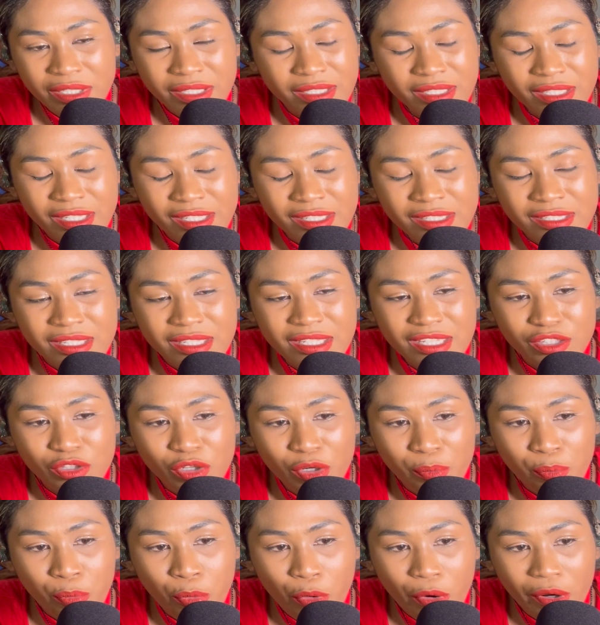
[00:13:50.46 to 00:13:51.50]

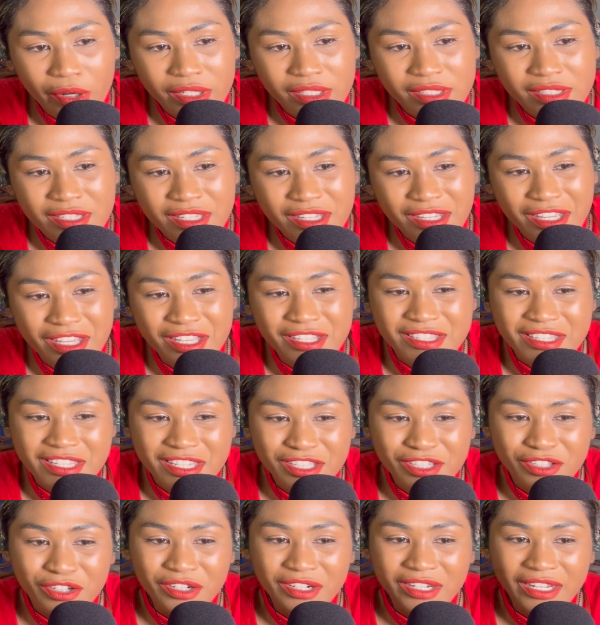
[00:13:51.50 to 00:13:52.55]

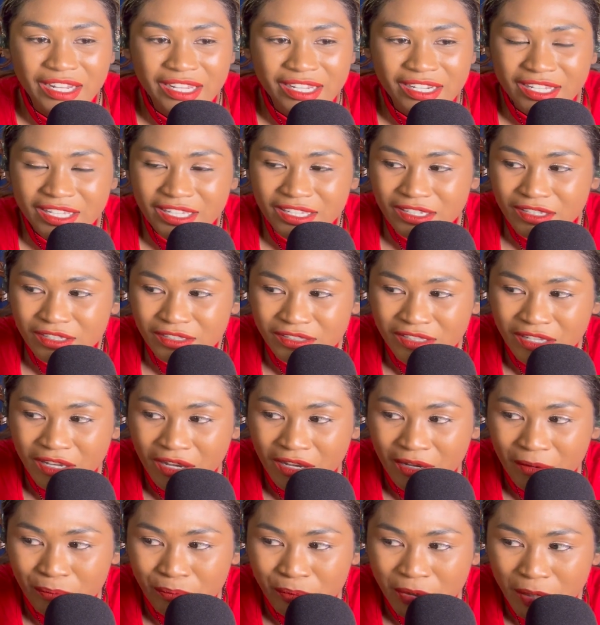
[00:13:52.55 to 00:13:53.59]
either letting
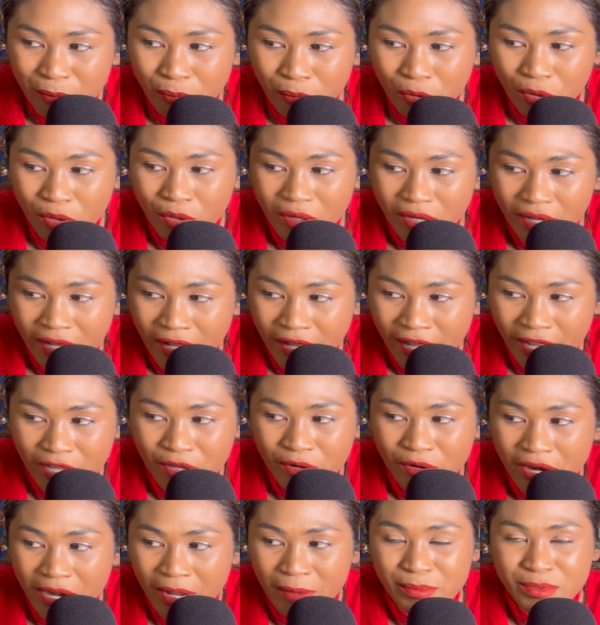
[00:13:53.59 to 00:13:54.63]
the people
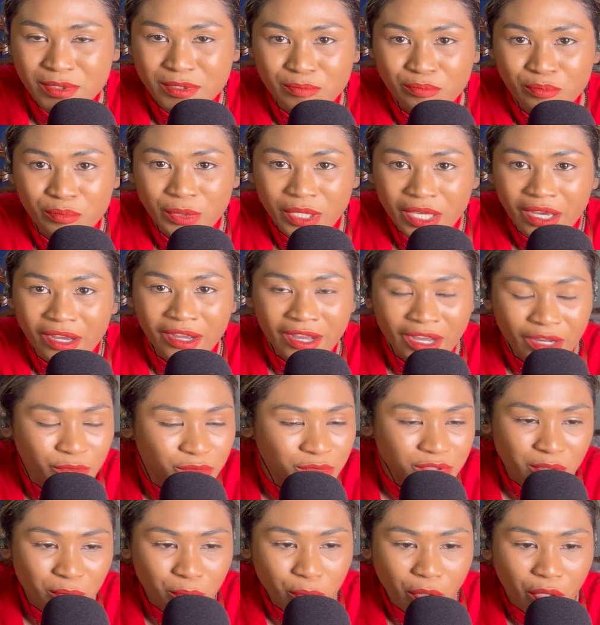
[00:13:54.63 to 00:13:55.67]
higher ups be
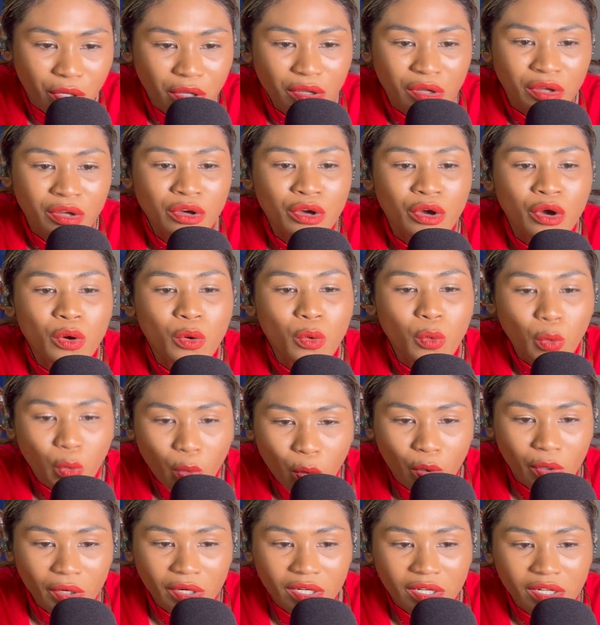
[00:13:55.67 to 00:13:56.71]
accountable,
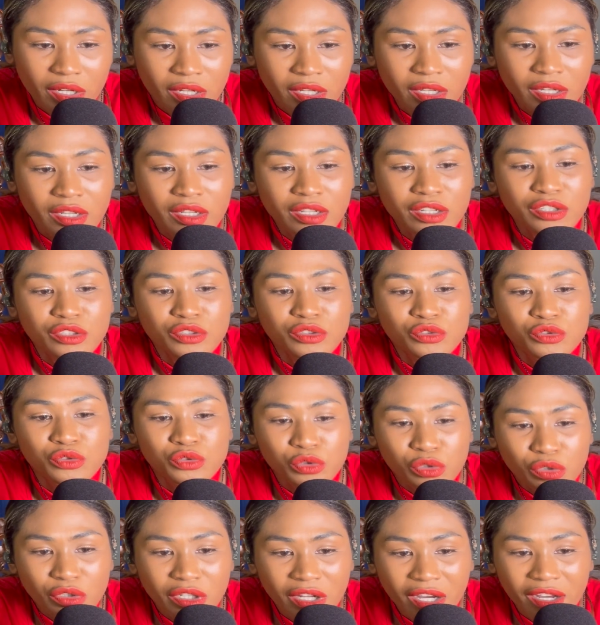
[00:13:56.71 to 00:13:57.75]
or
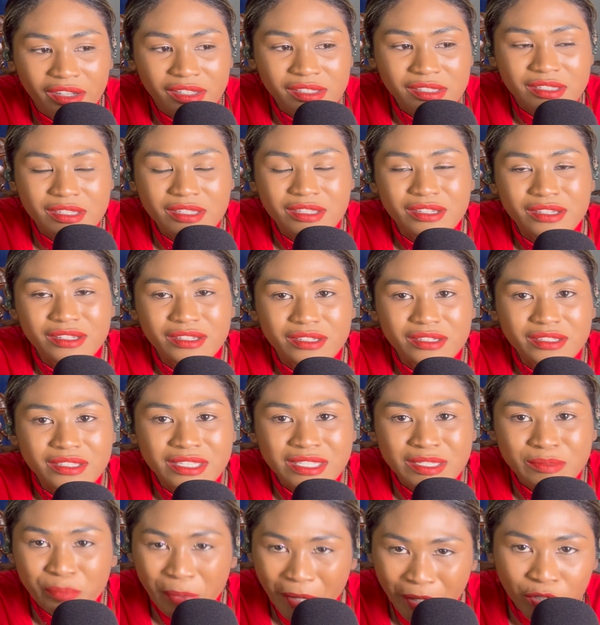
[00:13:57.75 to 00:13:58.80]
do not
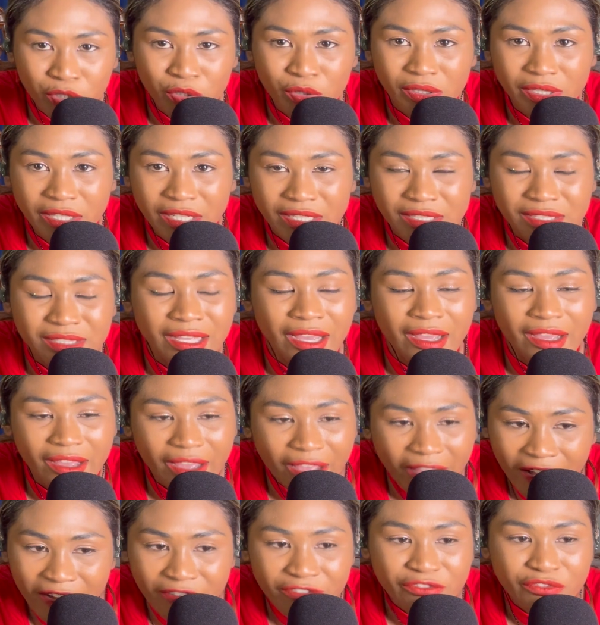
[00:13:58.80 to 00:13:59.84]
speculate that
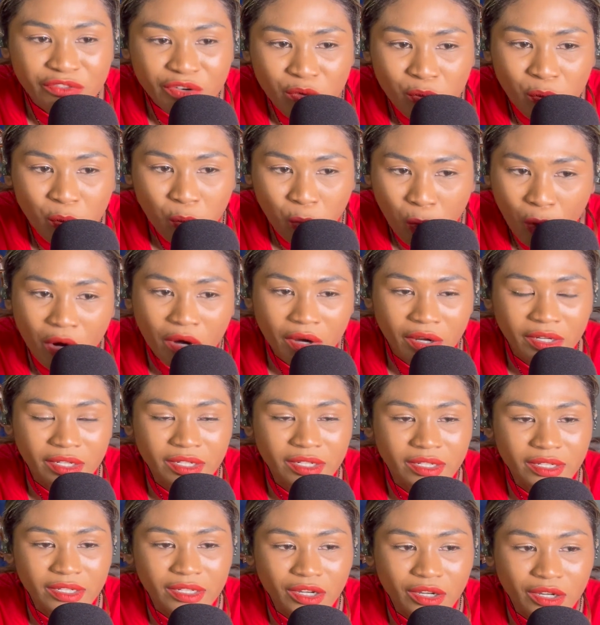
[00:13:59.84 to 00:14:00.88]
everyone
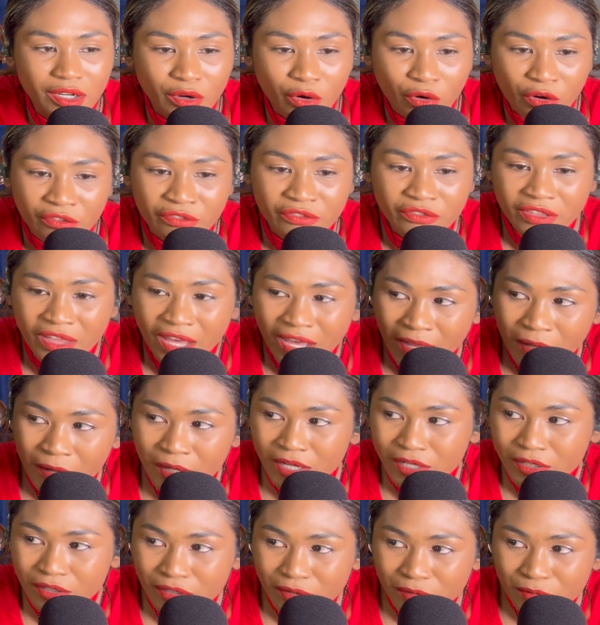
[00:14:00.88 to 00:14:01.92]
of that
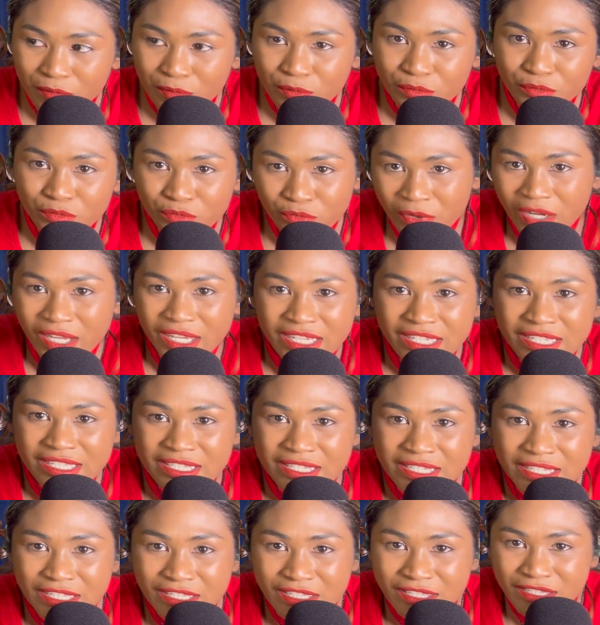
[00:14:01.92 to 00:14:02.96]

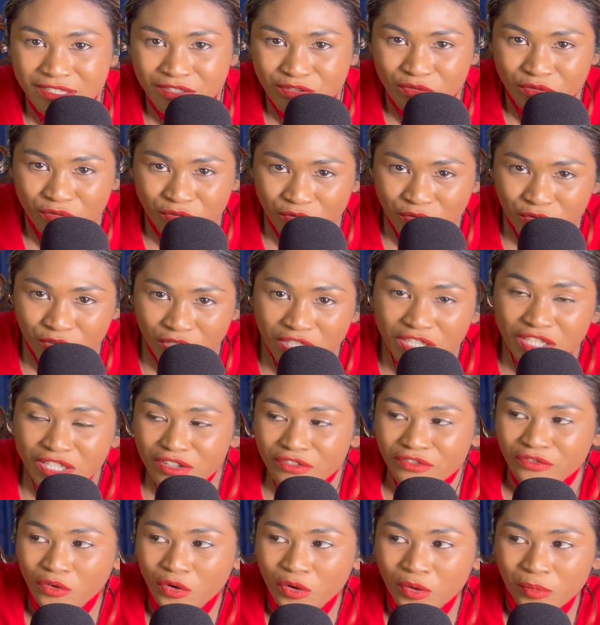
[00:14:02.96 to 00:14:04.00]
race is evil